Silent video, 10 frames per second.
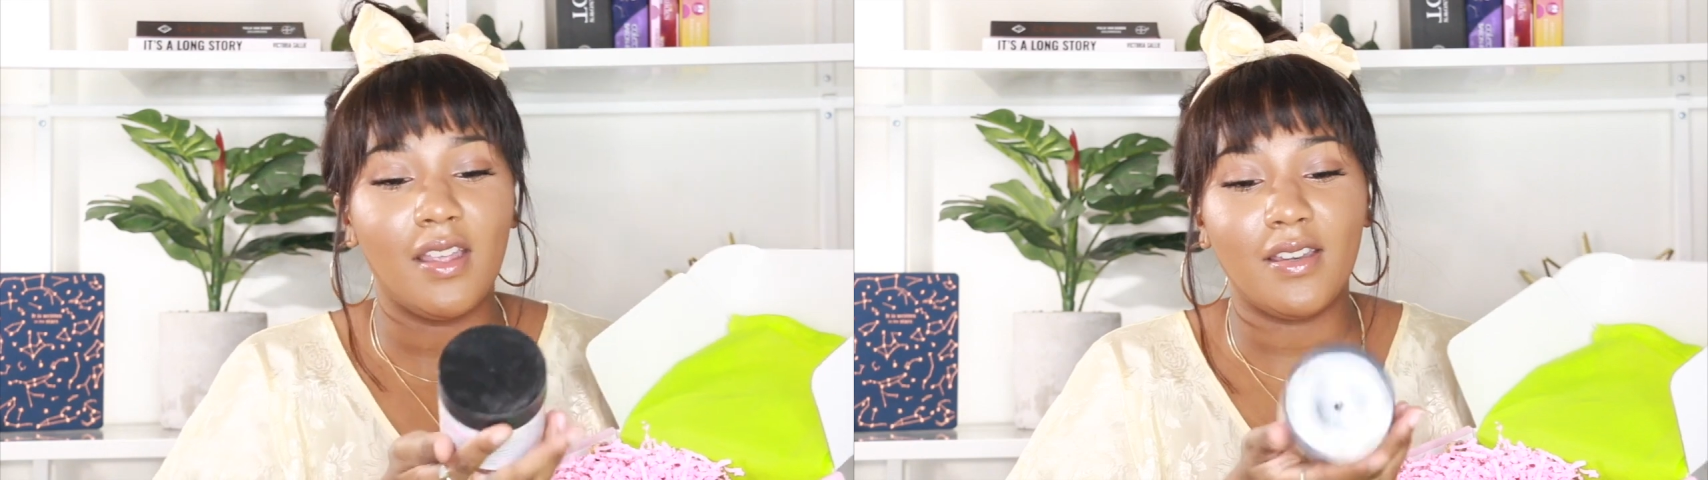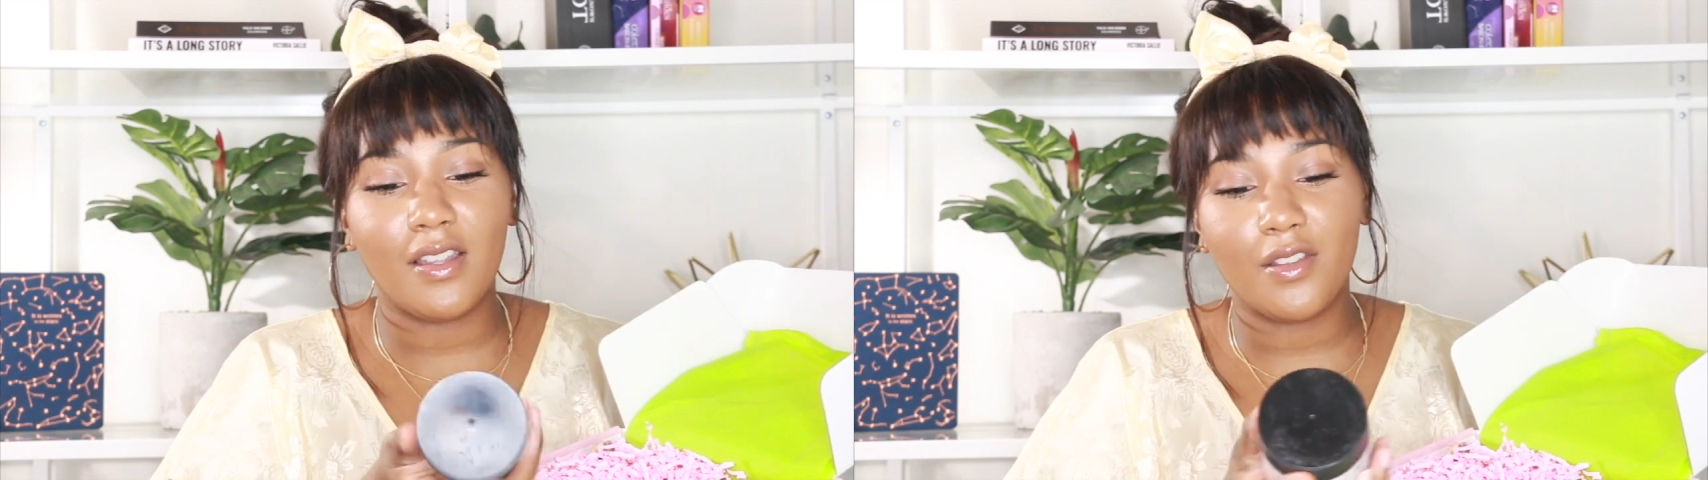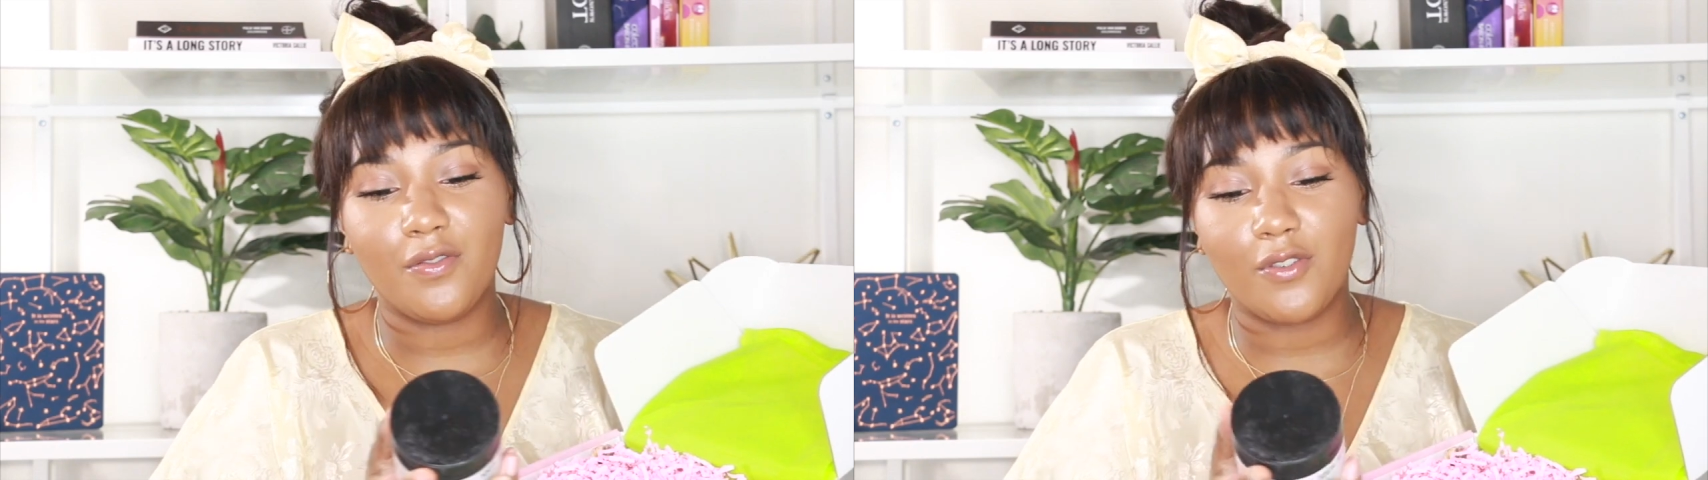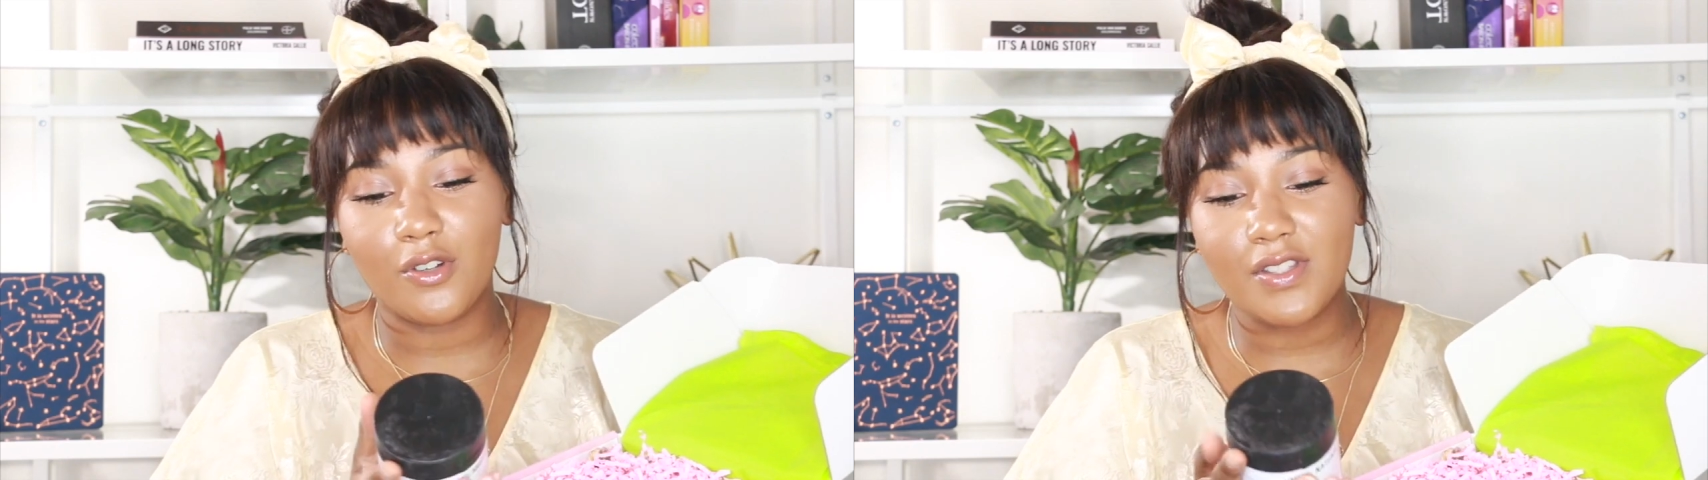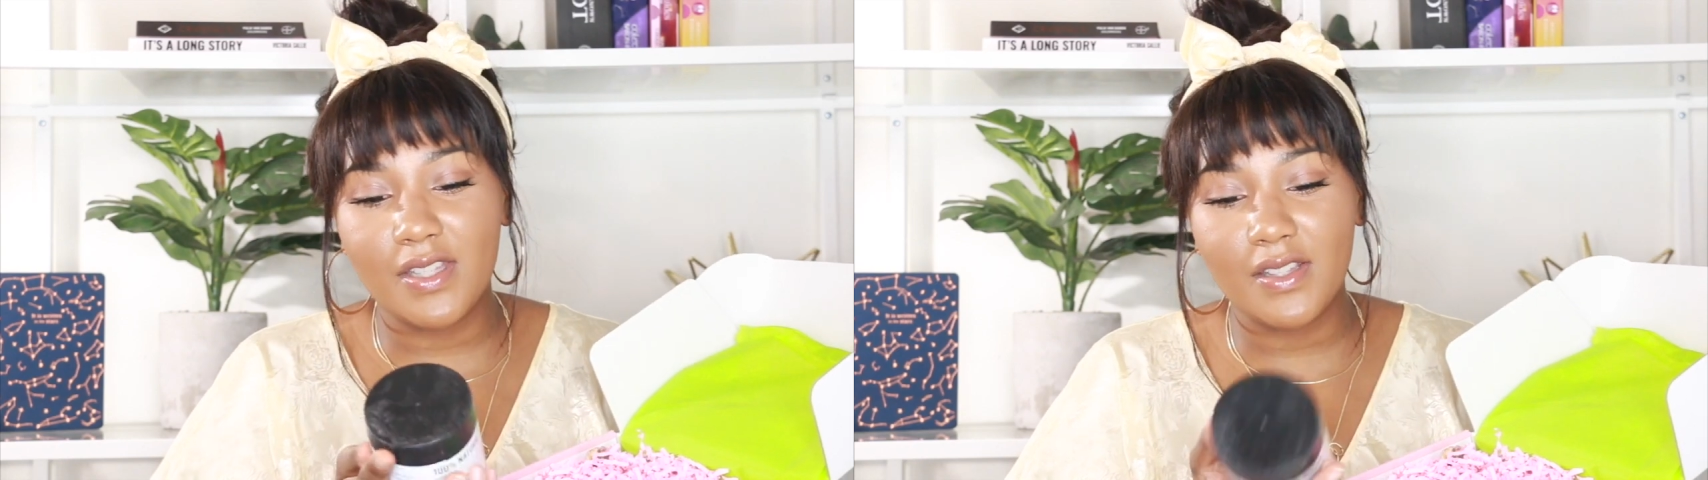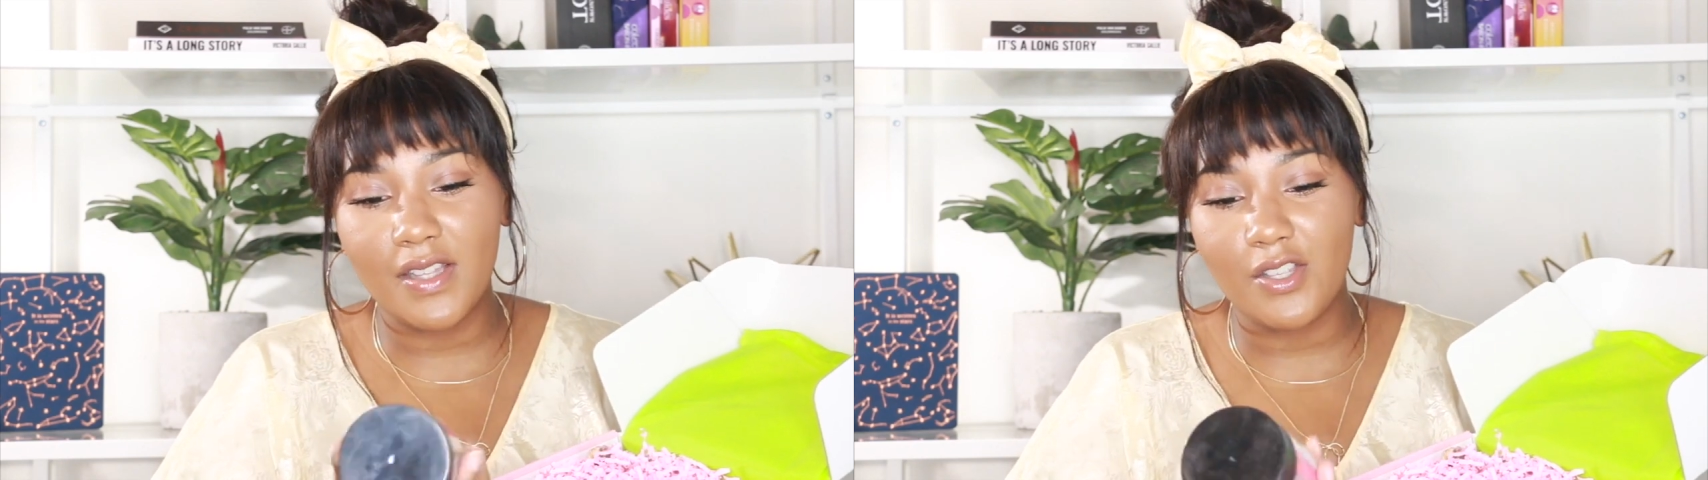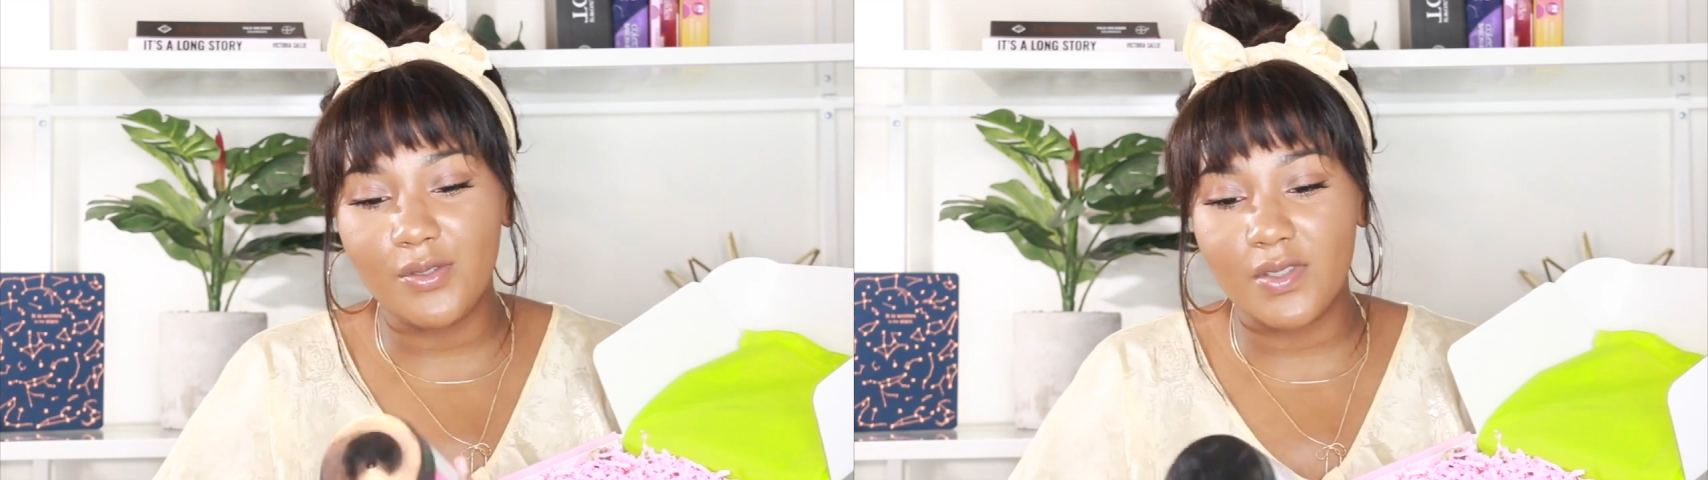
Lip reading: Now the first thing that you